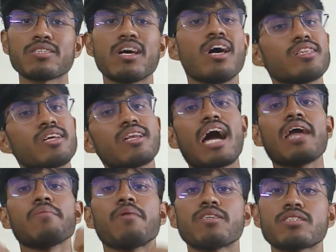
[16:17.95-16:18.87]
then I
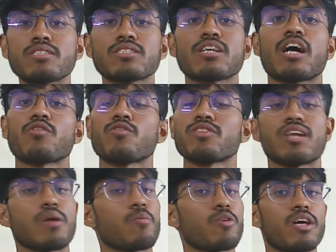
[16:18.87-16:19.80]
must start with
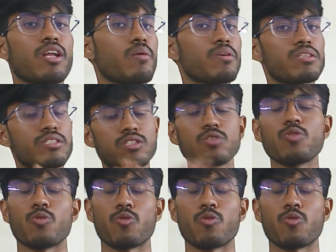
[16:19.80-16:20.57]
thermodynamics. No.